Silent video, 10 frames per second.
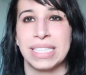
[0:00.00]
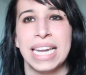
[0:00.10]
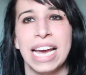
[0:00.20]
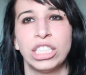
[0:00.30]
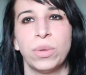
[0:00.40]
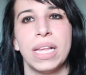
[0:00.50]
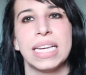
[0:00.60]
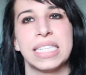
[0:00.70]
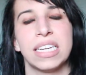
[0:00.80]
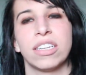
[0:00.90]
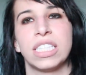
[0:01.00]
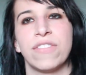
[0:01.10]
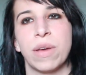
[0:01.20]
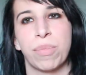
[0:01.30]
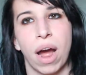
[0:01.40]
It's an actual as seen on
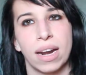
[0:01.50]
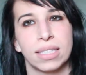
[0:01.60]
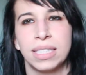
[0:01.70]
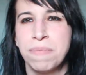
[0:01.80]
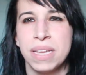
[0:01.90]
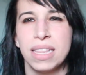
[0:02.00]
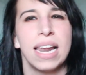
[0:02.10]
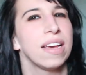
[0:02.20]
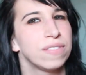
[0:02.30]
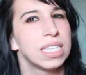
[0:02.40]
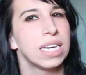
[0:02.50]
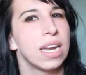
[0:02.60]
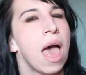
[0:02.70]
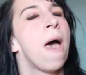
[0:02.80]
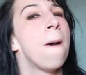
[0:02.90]
TV product, something that I have
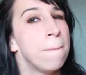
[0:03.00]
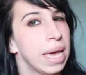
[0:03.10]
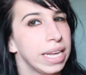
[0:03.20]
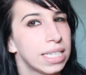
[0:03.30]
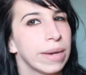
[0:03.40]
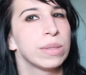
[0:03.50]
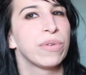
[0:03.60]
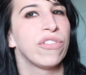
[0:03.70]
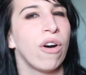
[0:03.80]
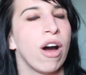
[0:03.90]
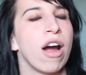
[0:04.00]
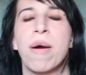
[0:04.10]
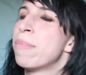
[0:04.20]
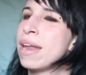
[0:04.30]
seen many times before,